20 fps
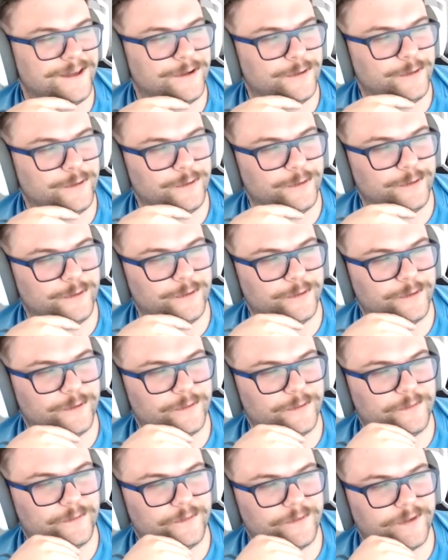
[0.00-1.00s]

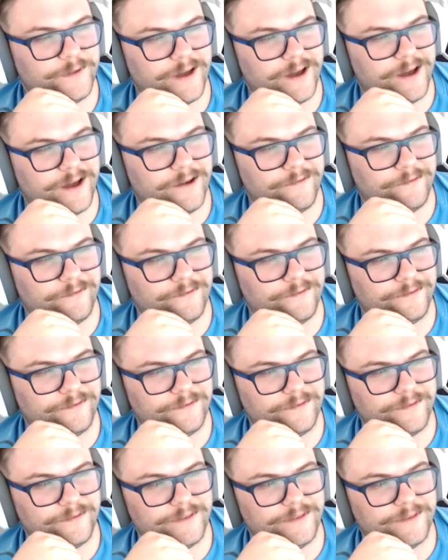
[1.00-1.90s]
who um,